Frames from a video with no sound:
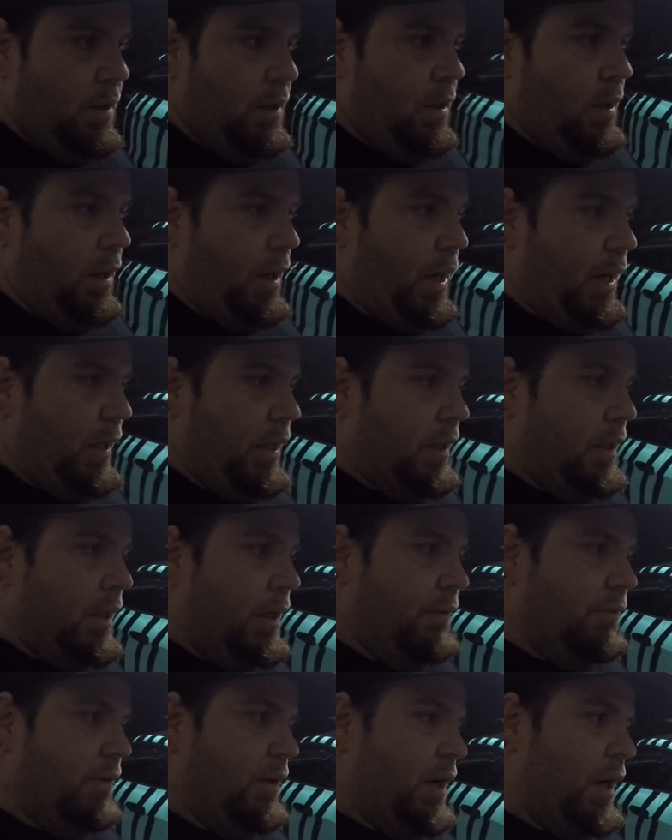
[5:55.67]
I could
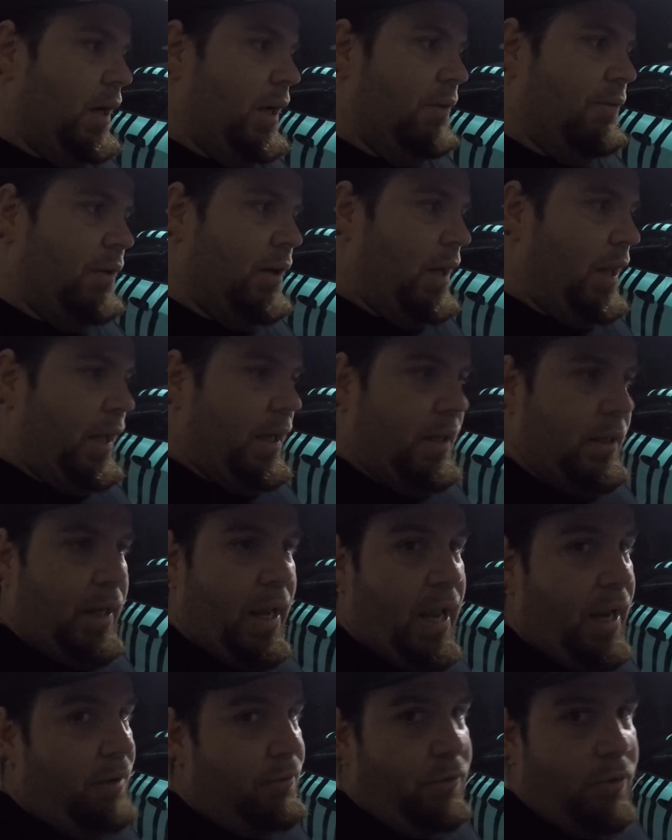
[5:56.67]
give it like an
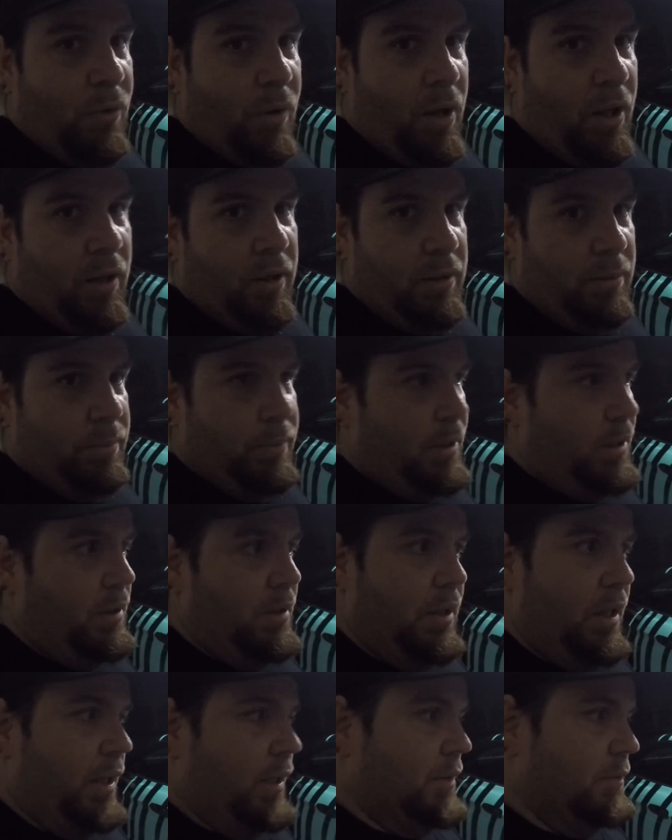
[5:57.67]
A for quality, but
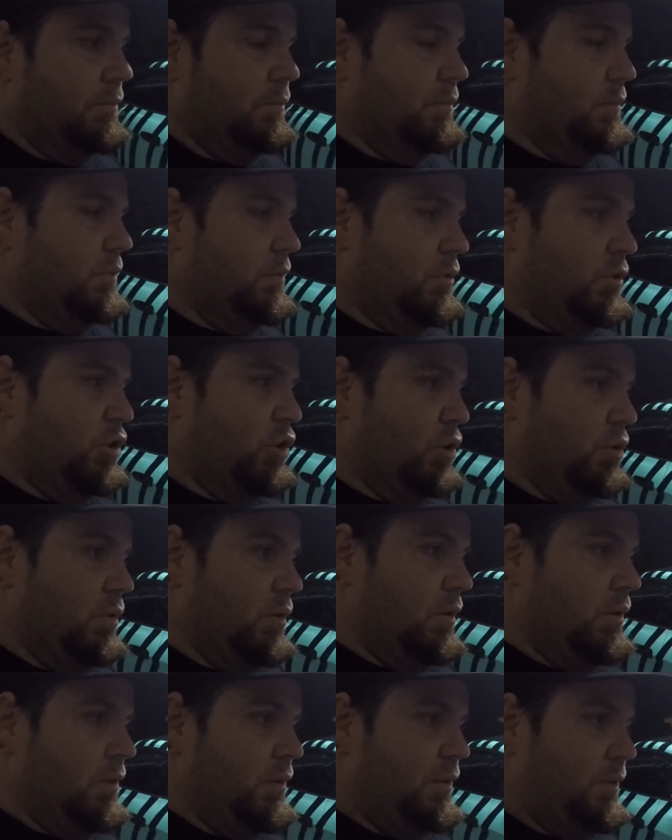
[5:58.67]
like
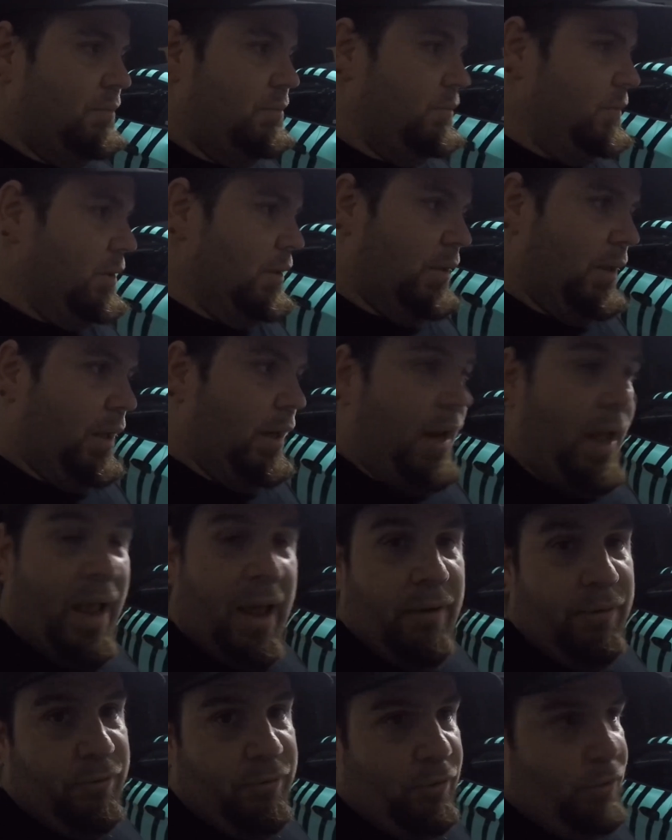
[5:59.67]
an
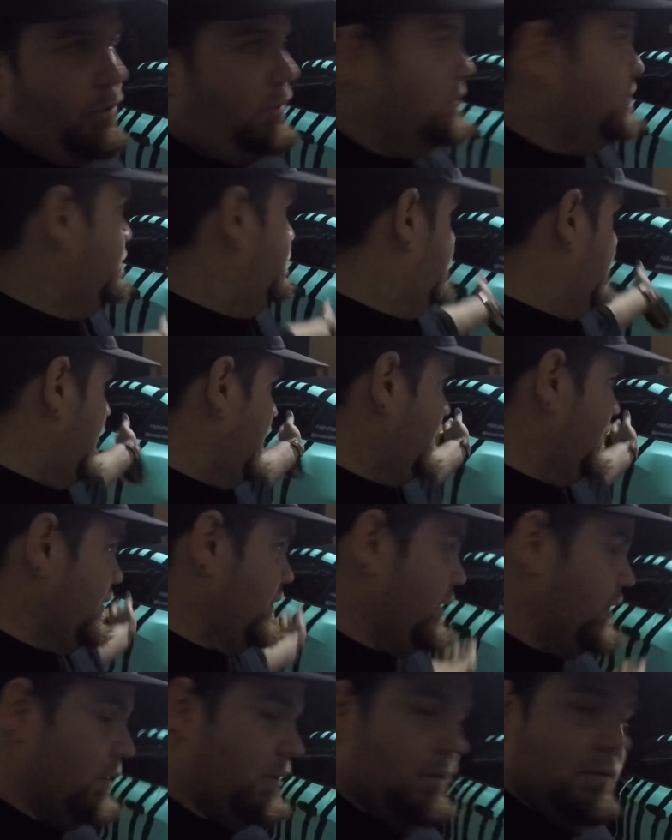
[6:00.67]
F for
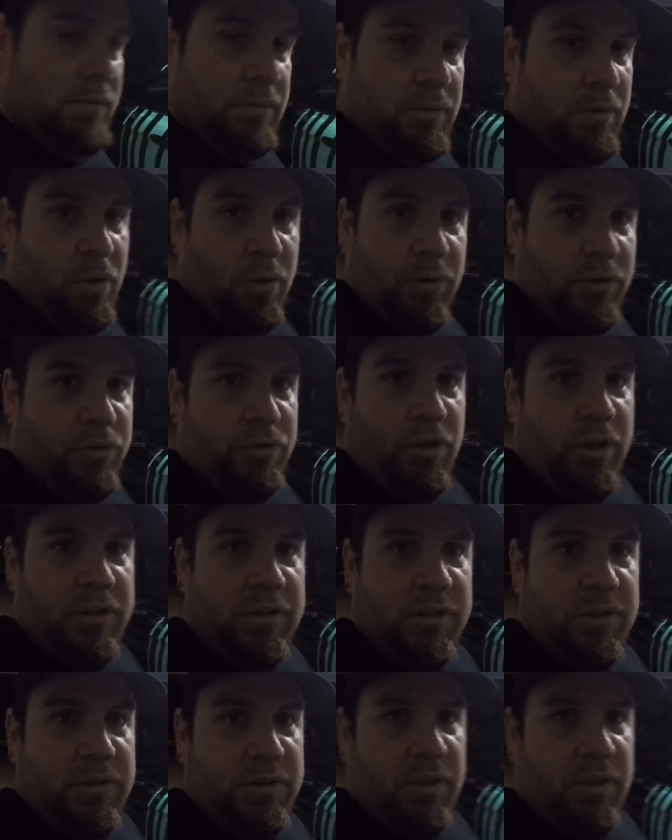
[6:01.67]
basically no instructions and